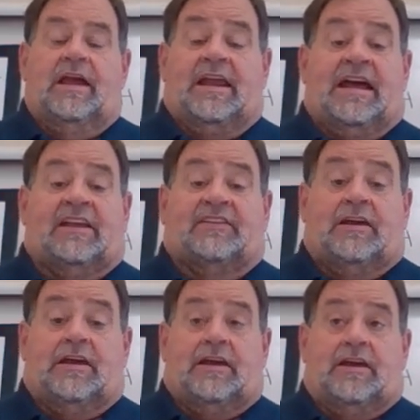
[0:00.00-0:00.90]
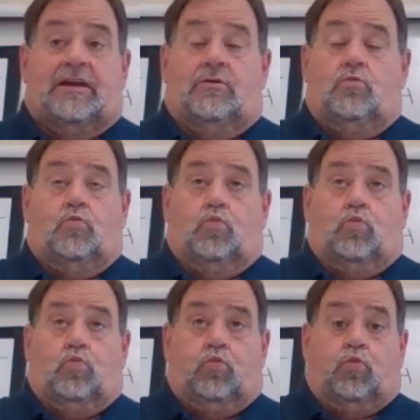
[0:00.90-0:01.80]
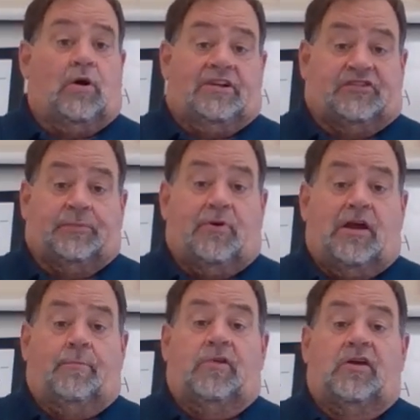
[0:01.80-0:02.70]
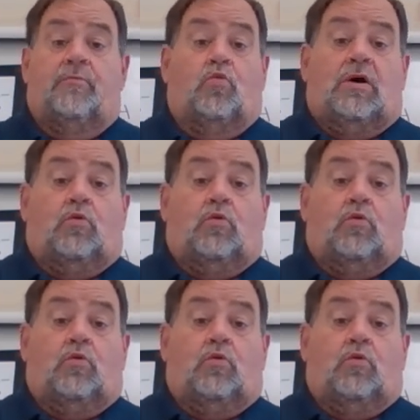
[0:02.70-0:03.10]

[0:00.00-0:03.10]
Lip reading: And I said, what's the problem?